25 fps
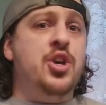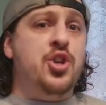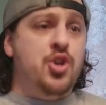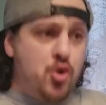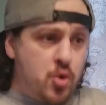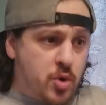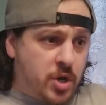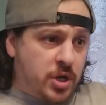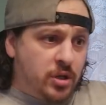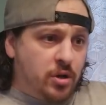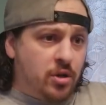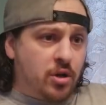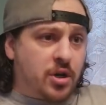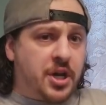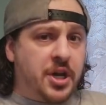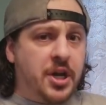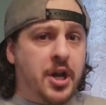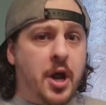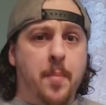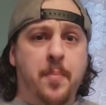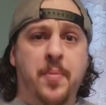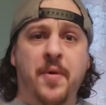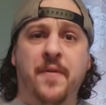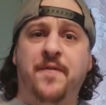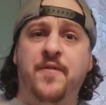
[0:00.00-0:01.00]
You can look it
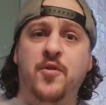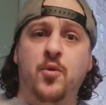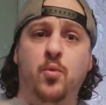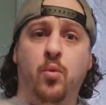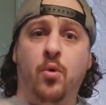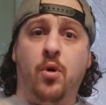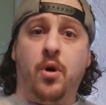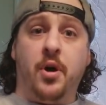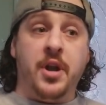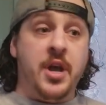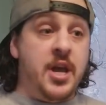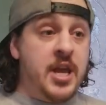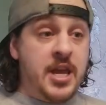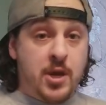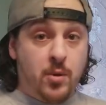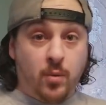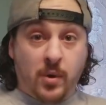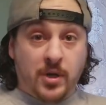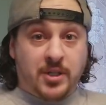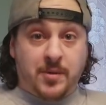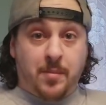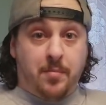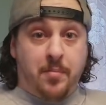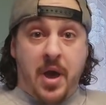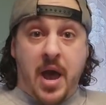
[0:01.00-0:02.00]
up if you want. He
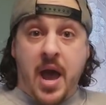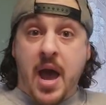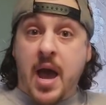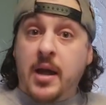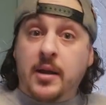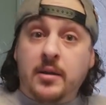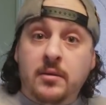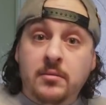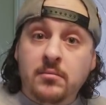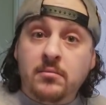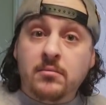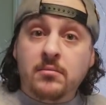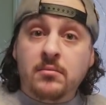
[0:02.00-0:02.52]
wasn't bad.